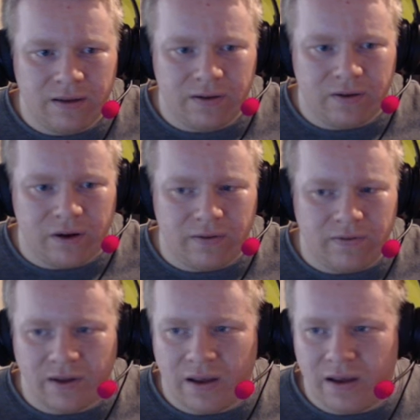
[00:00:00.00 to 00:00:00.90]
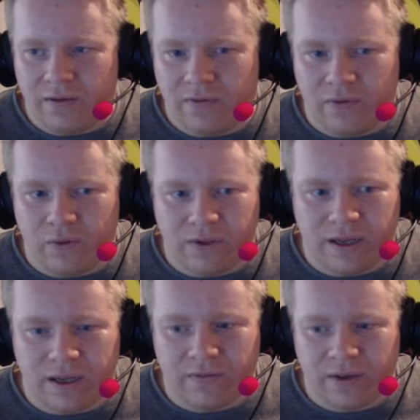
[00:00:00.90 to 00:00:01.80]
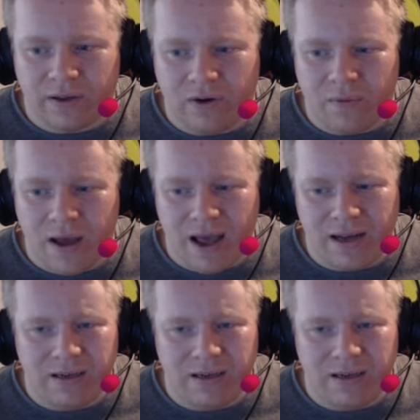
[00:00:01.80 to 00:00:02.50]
9th and 14th. That's not bad.